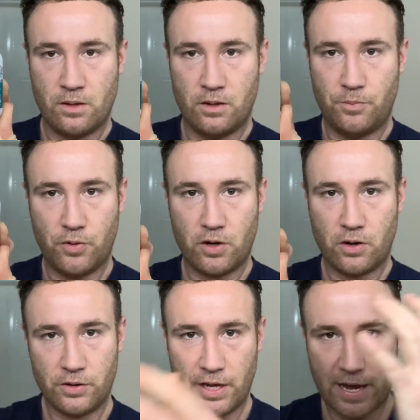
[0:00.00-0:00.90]
You put it
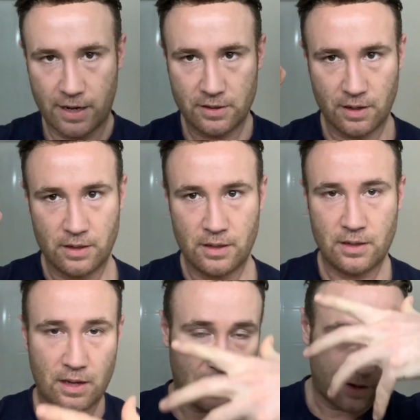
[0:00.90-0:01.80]
on your head,
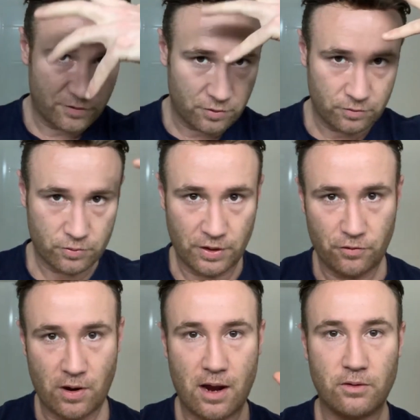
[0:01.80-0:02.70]
after
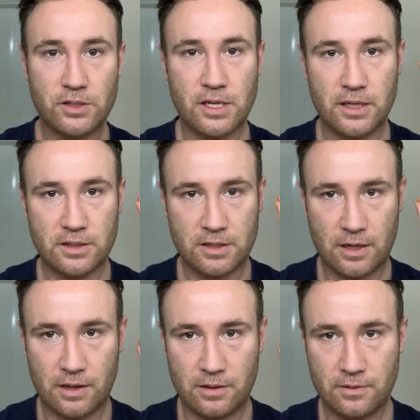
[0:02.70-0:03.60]
24 hours it
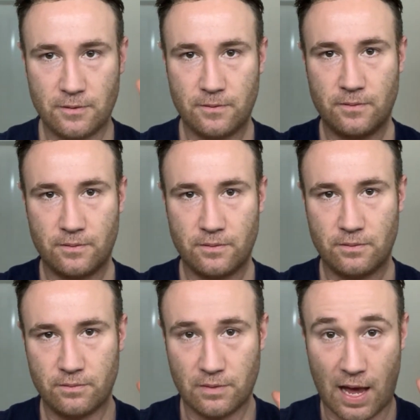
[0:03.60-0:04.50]

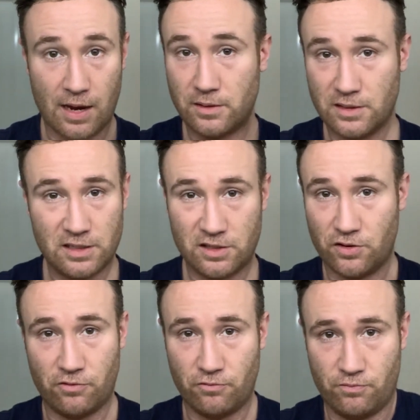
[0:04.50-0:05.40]
hardens into sort
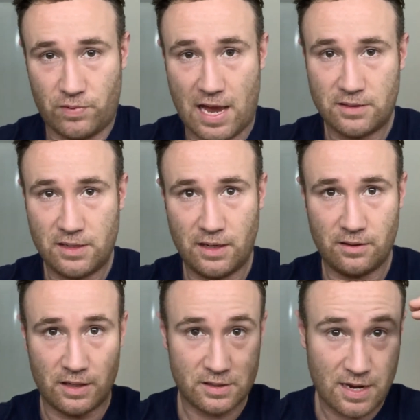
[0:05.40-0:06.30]
of plastic
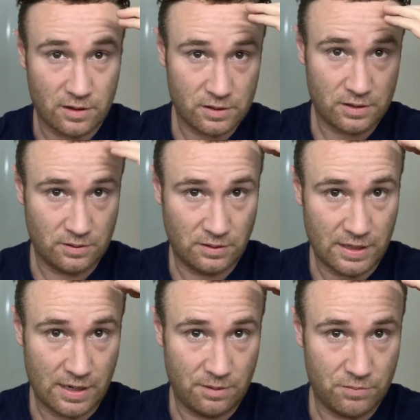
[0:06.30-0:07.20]
that's now
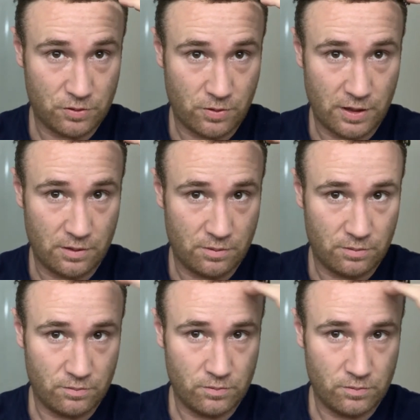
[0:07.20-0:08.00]
sticking between the